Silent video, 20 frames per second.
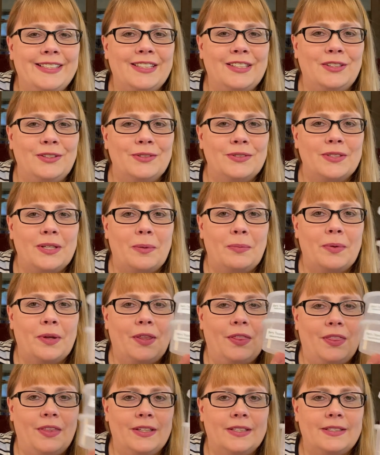to use up
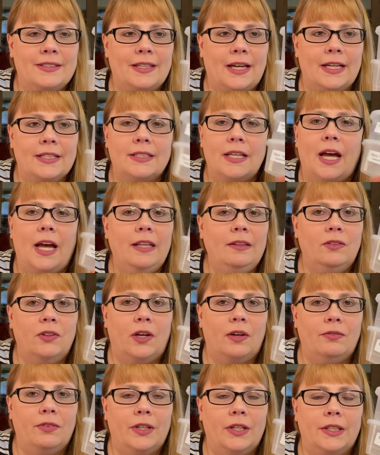this size. I
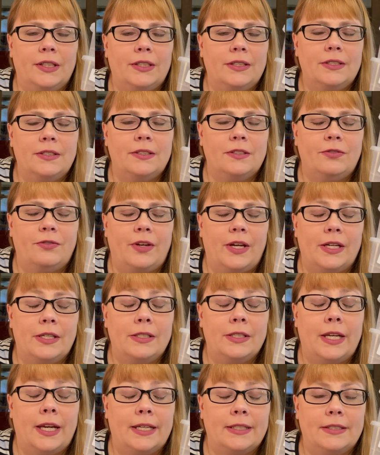love it. This is
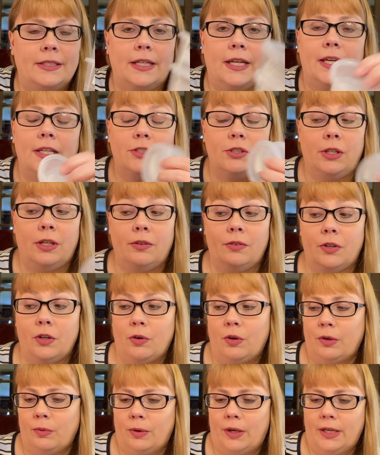fantastic. Actually, I have it
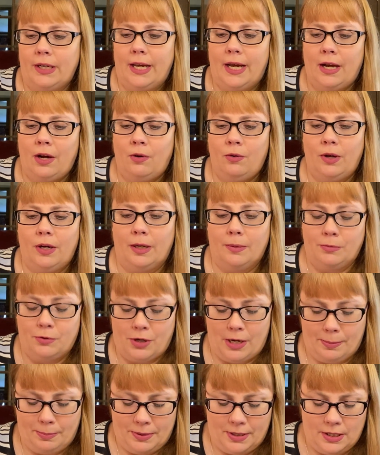going right now, and I'm
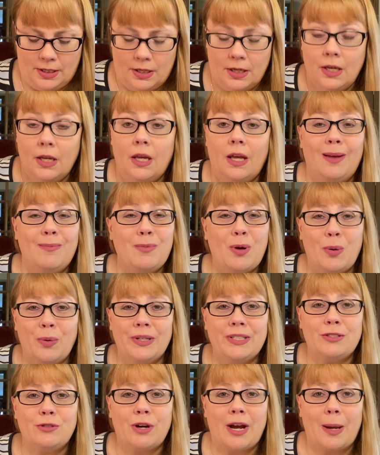dropping.
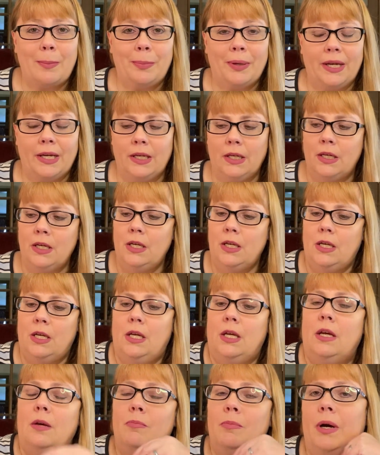Always dropping.
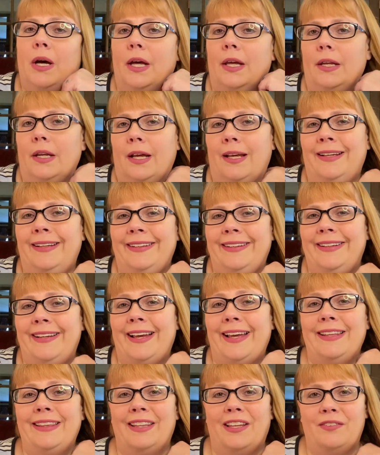But
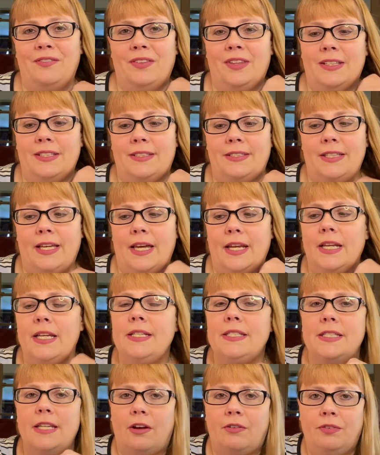I love this scent.
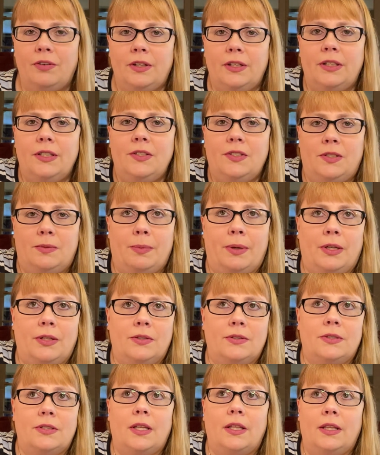It definitely
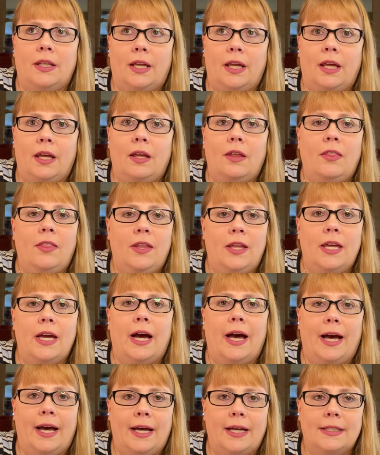smells like the
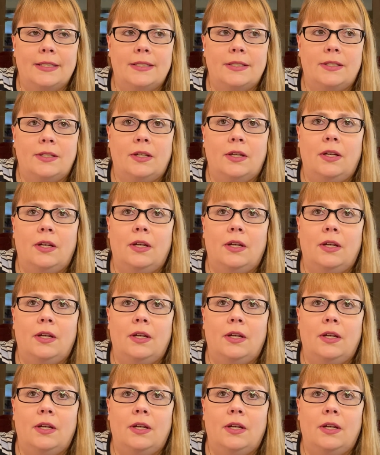hot,